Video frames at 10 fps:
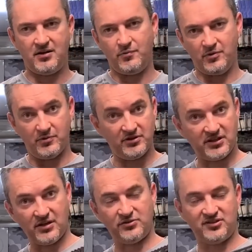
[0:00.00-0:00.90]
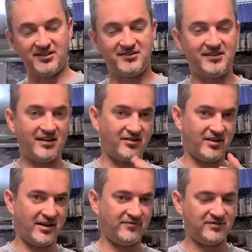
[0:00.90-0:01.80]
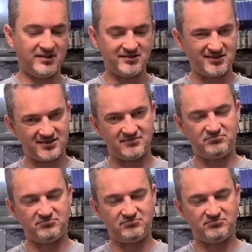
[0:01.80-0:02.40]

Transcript: We will go test it out. I have tested.